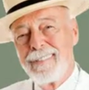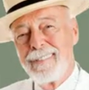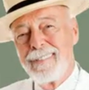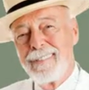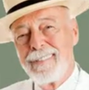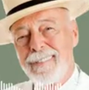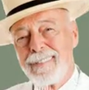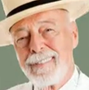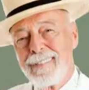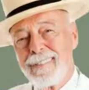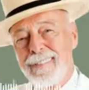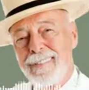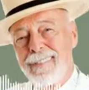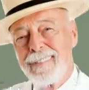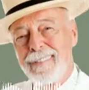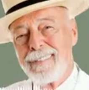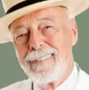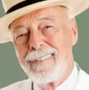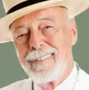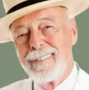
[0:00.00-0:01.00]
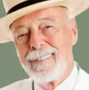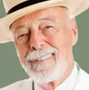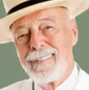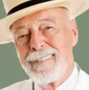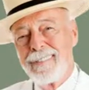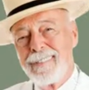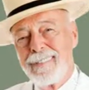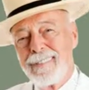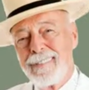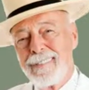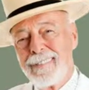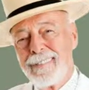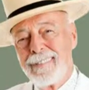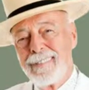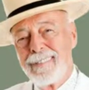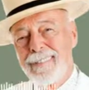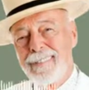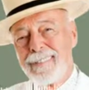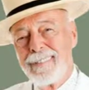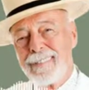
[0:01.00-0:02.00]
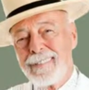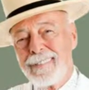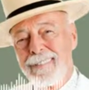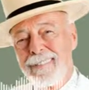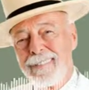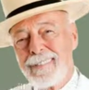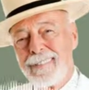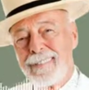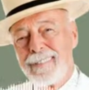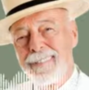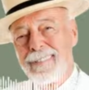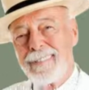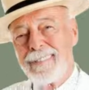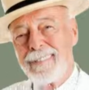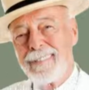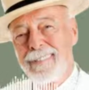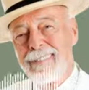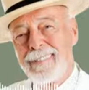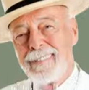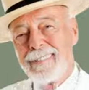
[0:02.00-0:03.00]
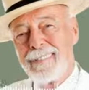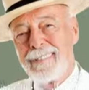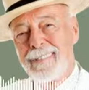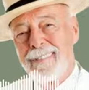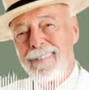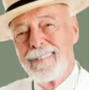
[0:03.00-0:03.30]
concerning, think about the aspect,